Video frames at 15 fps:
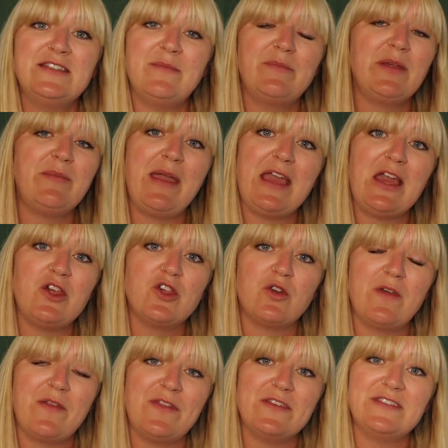simply making
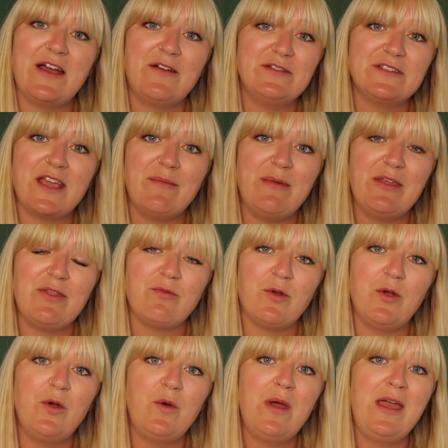sure that the sound is coming
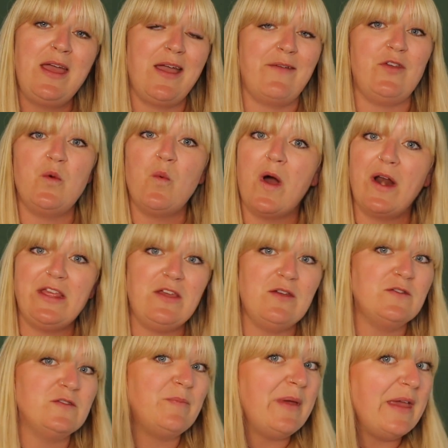through. If you want to
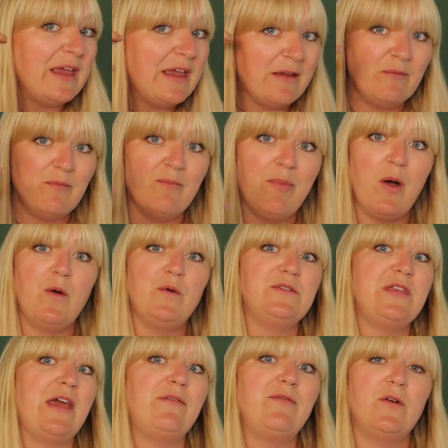use big
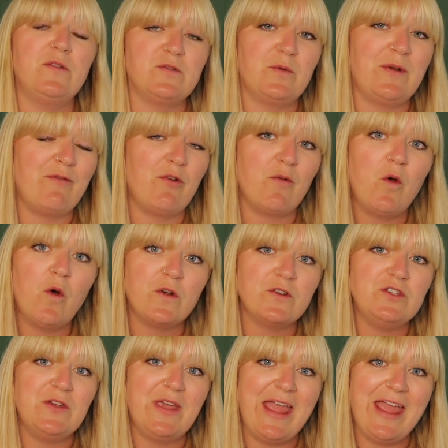Bose headphones or whatever, of
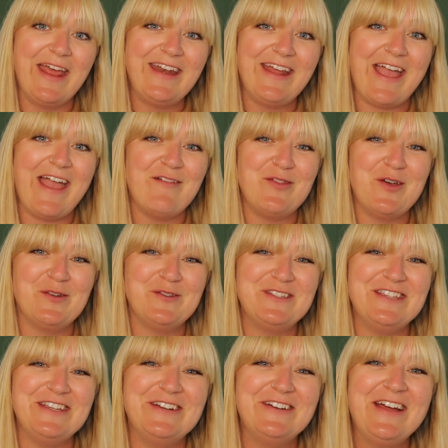course you can. I have those
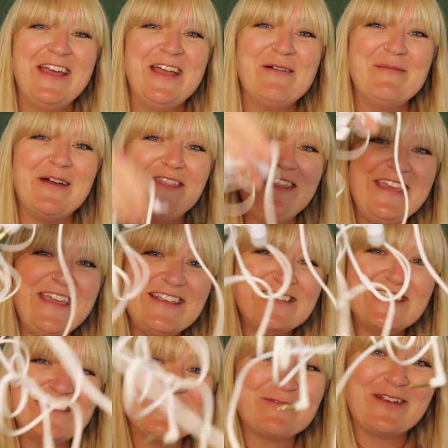too. But
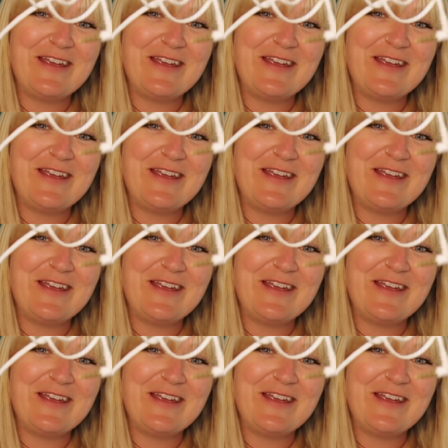these is,